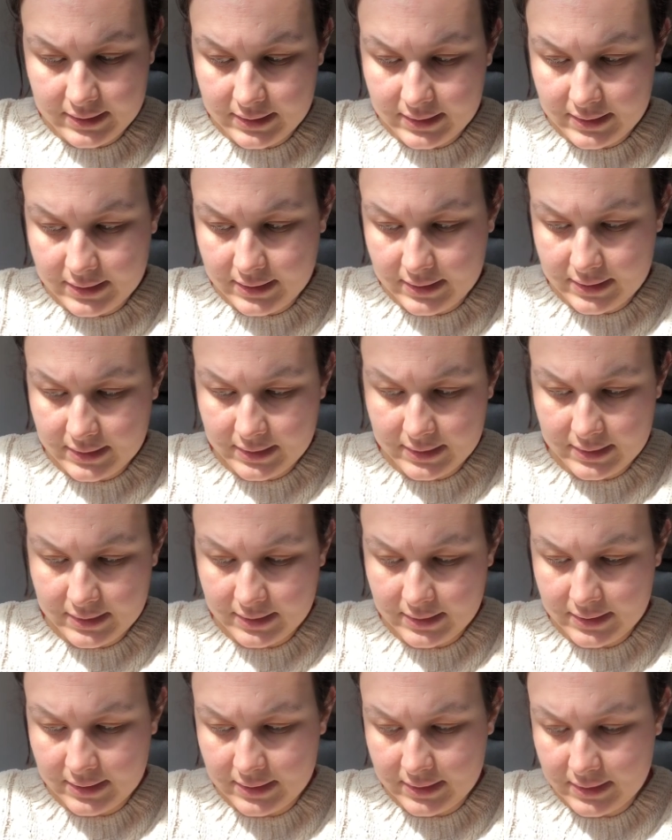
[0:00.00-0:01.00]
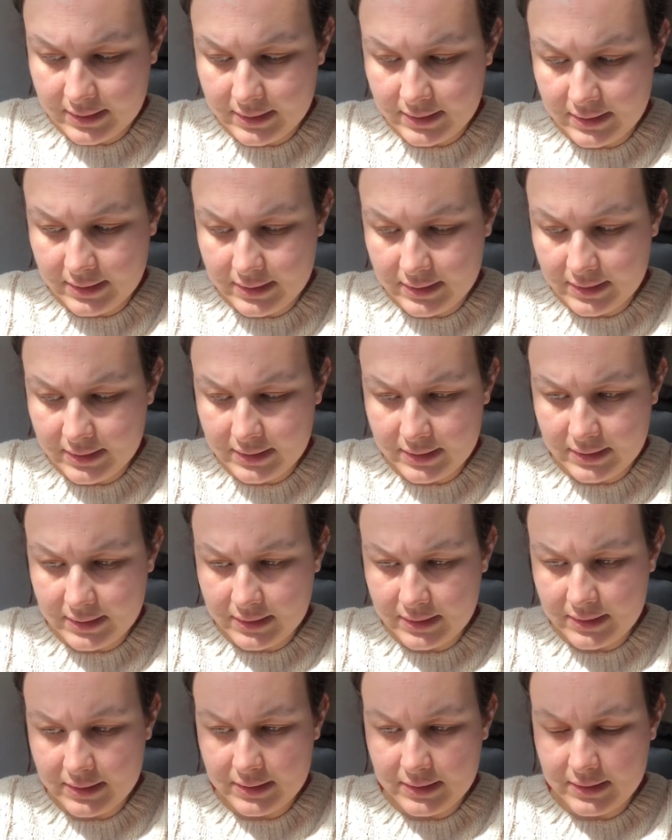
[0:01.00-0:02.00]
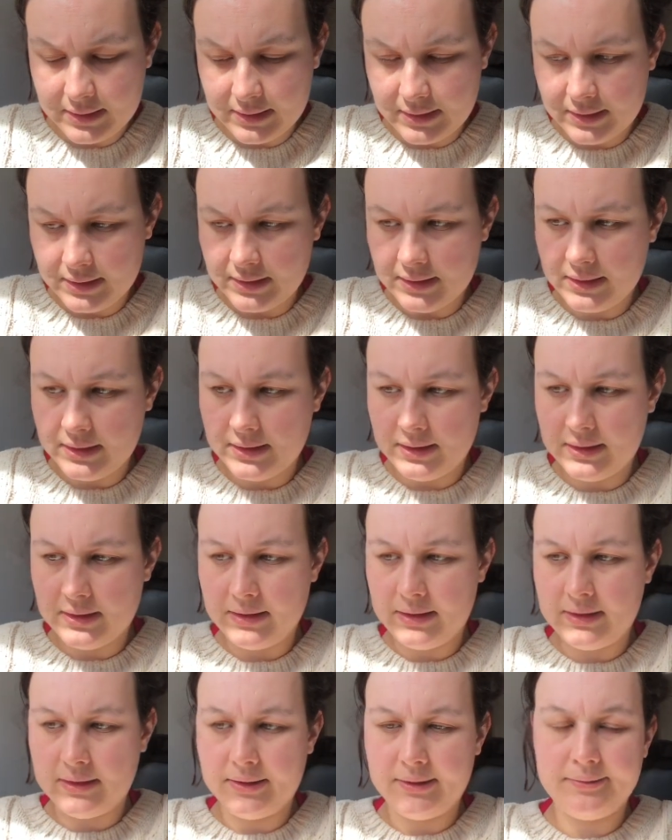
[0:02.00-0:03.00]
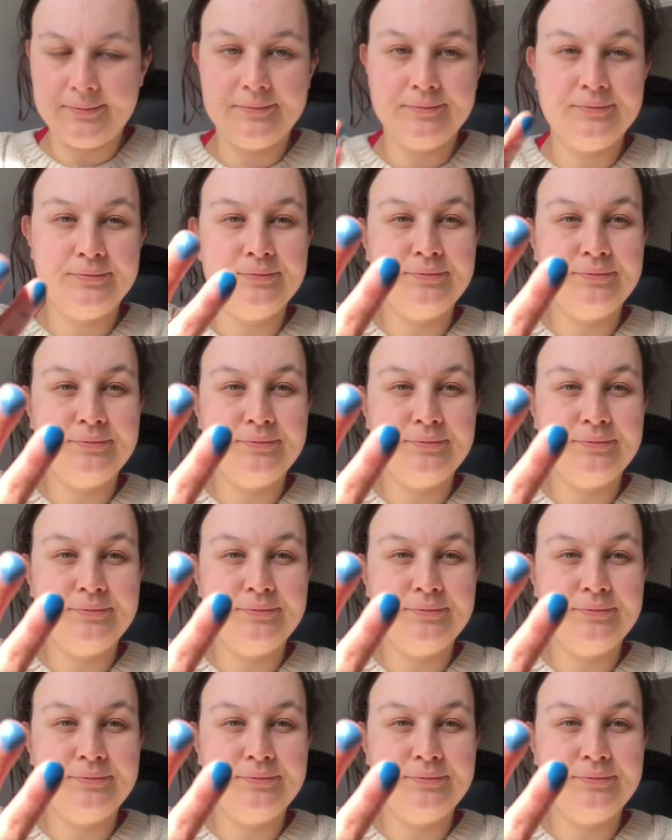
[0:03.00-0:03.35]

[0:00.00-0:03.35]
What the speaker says: (silence)